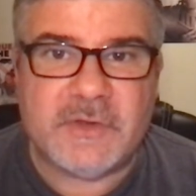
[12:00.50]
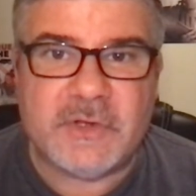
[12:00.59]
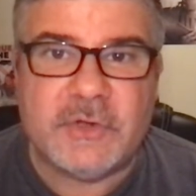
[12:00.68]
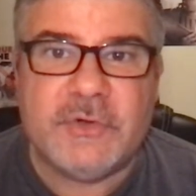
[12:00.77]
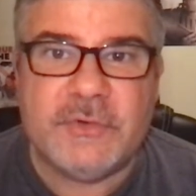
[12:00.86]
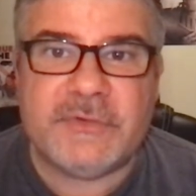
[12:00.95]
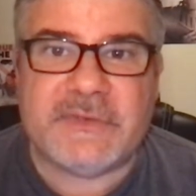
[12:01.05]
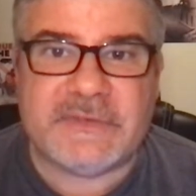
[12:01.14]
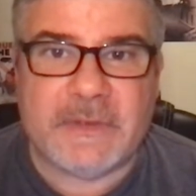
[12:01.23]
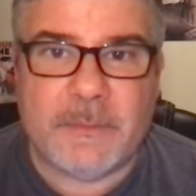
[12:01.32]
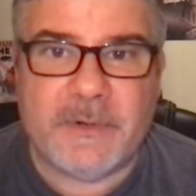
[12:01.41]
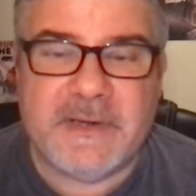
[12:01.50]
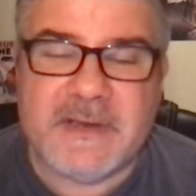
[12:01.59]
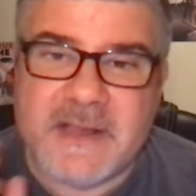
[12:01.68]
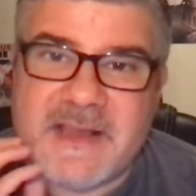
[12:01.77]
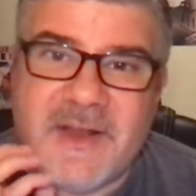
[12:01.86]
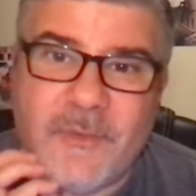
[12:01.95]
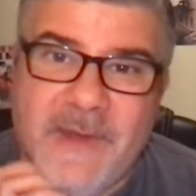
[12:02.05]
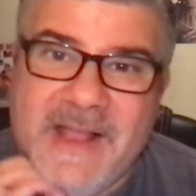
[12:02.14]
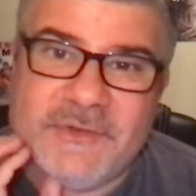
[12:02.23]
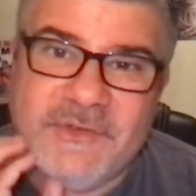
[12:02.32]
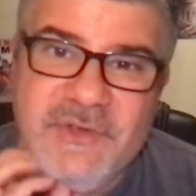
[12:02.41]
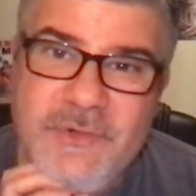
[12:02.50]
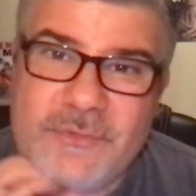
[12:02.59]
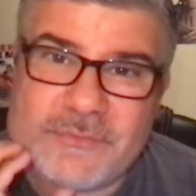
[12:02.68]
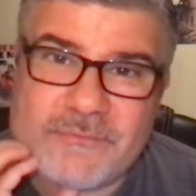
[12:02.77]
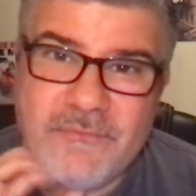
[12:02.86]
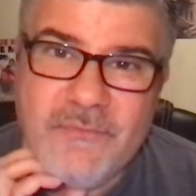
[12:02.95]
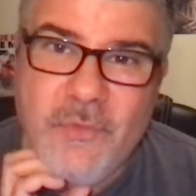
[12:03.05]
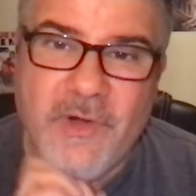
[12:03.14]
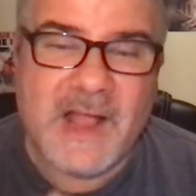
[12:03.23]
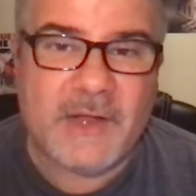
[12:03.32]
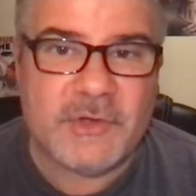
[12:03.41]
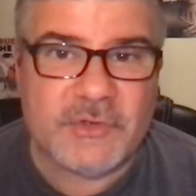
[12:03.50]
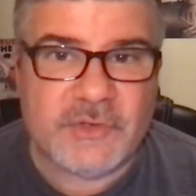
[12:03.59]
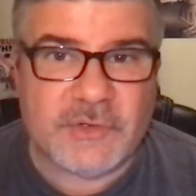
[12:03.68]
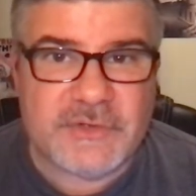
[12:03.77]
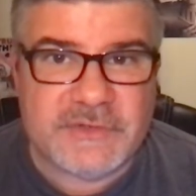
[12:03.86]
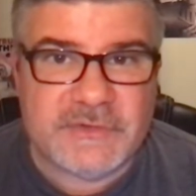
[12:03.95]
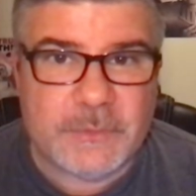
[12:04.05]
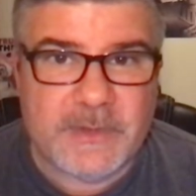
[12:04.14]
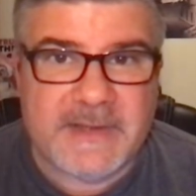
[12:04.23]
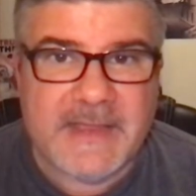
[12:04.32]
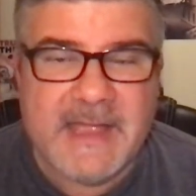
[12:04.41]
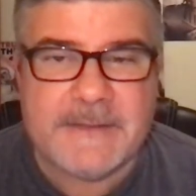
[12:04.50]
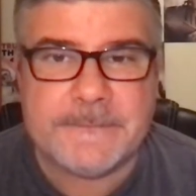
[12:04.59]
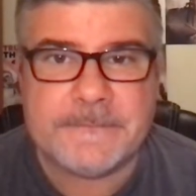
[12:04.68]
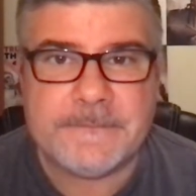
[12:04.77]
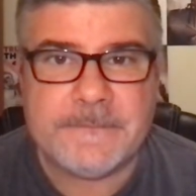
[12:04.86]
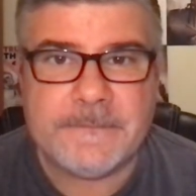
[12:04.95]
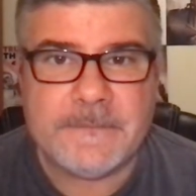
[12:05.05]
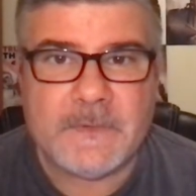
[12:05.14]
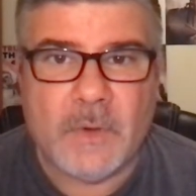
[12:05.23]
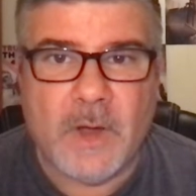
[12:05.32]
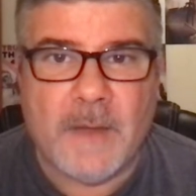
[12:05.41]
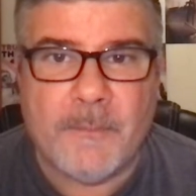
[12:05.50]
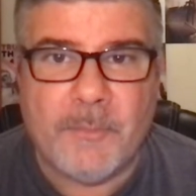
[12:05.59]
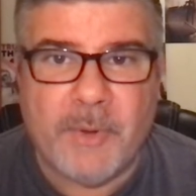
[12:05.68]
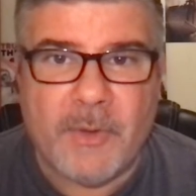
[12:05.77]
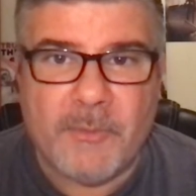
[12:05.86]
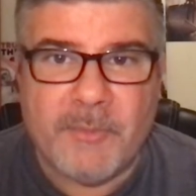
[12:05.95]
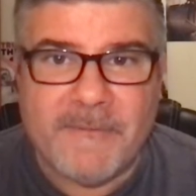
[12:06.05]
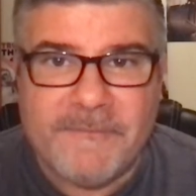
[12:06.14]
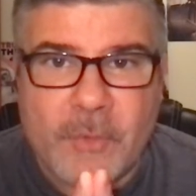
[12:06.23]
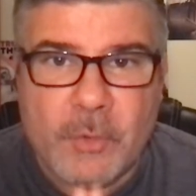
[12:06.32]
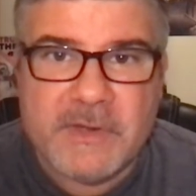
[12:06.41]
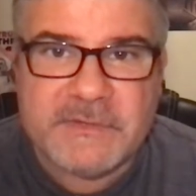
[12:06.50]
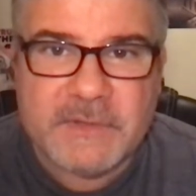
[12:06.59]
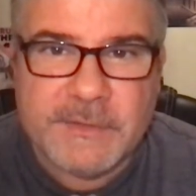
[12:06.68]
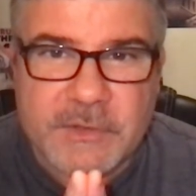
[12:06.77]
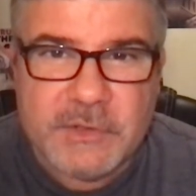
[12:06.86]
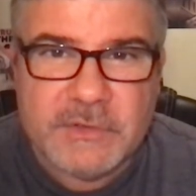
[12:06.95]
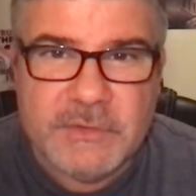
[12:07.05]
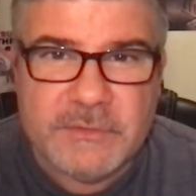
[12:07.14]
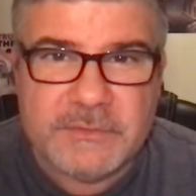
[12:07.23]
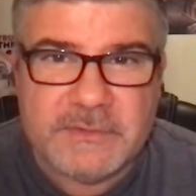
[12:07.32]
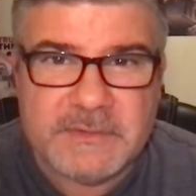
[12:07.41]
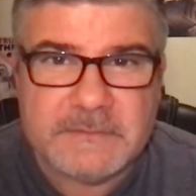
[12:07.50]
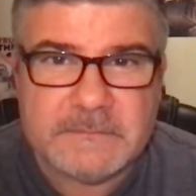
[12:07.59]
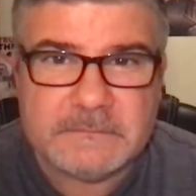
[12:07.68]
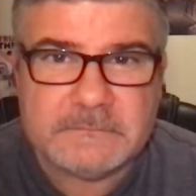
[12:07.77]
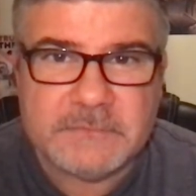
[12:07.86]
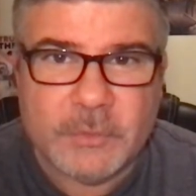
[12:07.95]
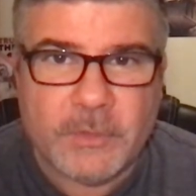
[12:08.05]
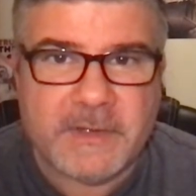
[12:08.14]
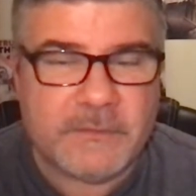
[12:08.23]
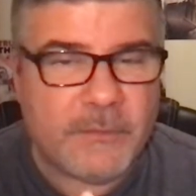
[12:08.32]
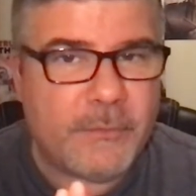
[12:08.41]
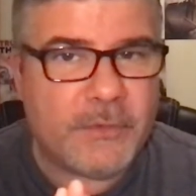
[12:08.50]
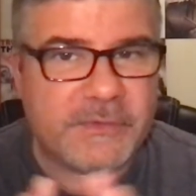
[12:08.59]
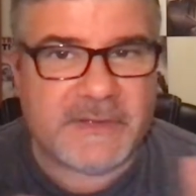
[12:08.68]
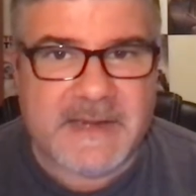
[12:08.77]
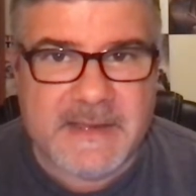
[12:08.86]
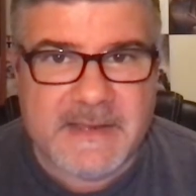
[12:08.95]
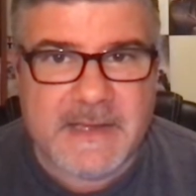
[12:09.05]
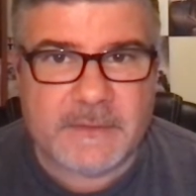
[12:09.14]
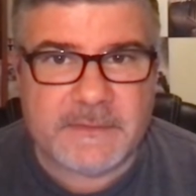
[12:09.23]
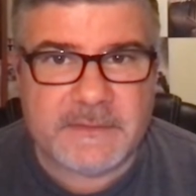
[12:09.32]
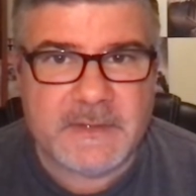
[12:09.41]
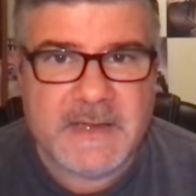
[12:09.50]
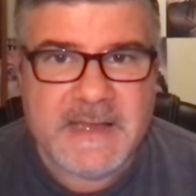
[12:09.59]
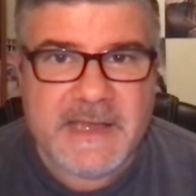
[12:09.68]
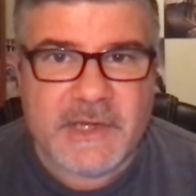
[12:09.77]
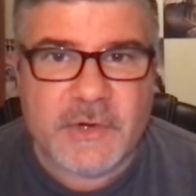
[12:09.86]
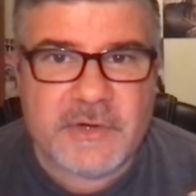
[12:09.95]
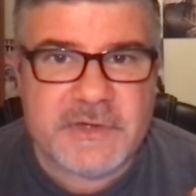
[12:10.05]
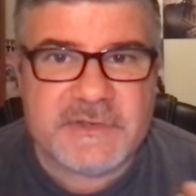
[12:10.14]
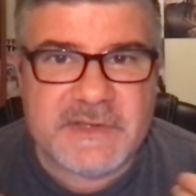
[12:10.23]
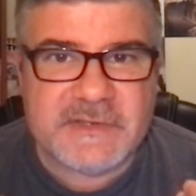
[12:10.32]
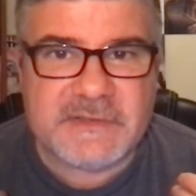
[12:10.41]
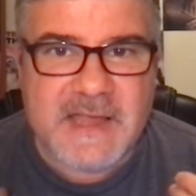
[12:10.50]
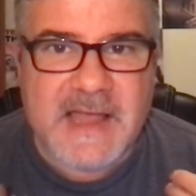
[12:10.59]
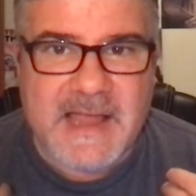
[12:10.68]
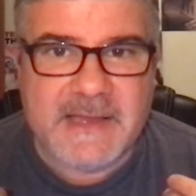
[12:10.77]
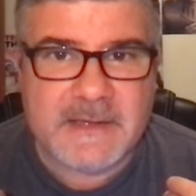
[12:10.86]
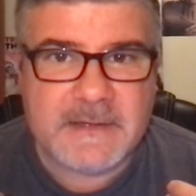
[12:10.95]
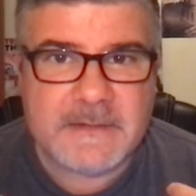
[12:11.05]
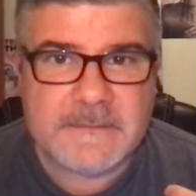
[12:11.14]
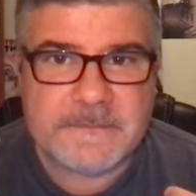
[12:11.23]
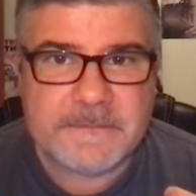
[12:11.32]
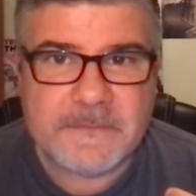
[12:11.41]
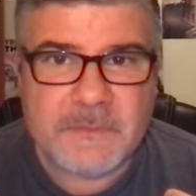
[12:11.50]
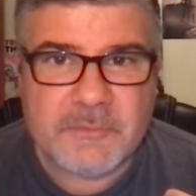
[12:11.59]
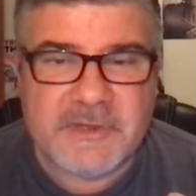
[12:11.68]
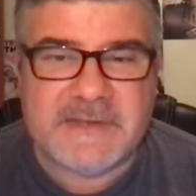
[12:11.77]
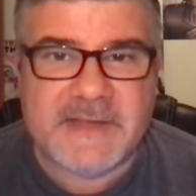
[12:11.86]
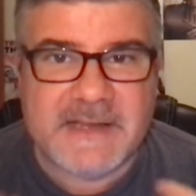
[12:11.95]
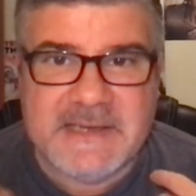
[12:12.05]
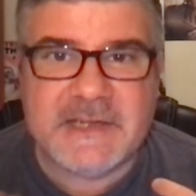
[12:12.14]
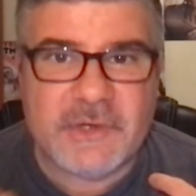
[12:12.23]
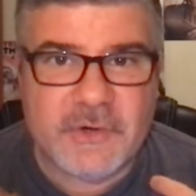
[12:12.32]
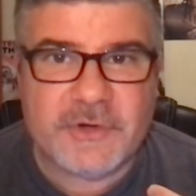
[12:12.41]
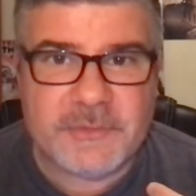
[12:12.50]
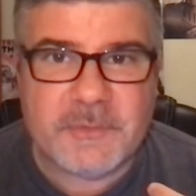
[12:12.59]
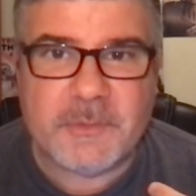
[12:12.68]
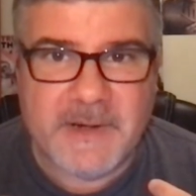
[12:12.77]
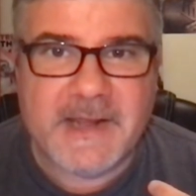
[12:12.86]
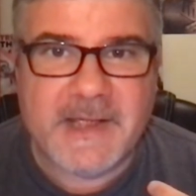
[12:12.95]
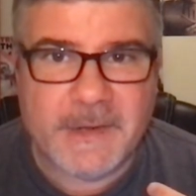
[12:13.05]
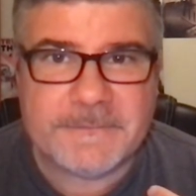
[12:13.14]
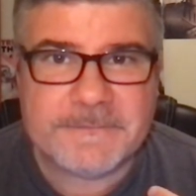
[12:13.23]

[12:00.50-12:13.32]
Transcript: the good news to someone around you or how your church is doing that. Um, but but focus on the good news. Don't don't focus on anything else. Encourage this guy. Please, I need encouragement right now